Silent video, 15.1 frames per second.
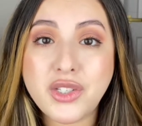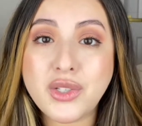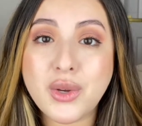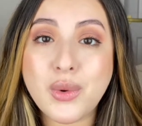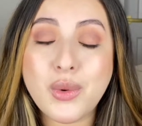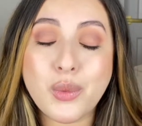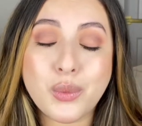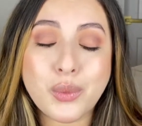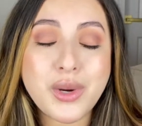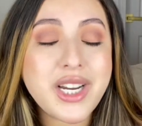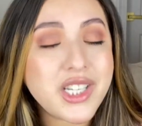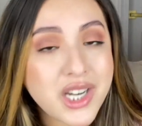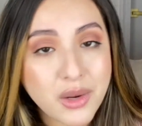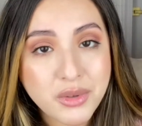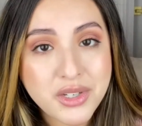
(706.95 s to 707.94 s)
So
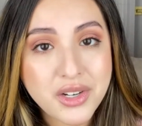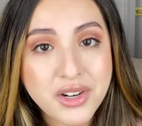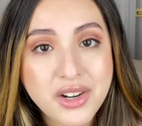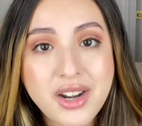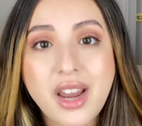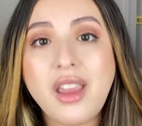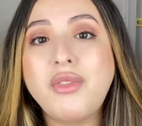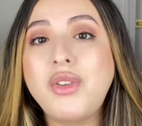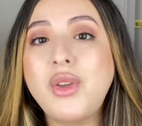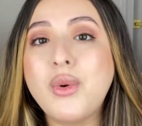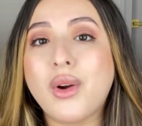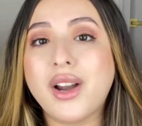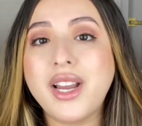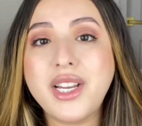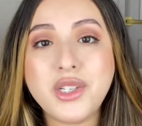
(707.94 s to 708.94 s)
reach out to her if you
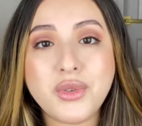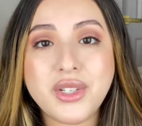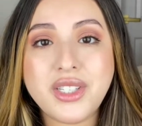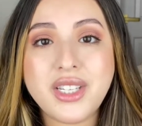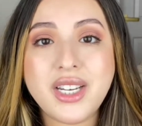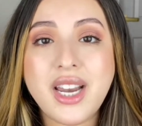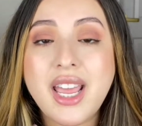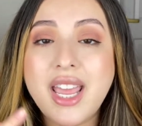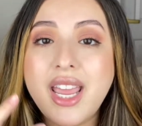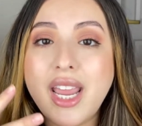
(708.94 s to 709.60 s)
are interested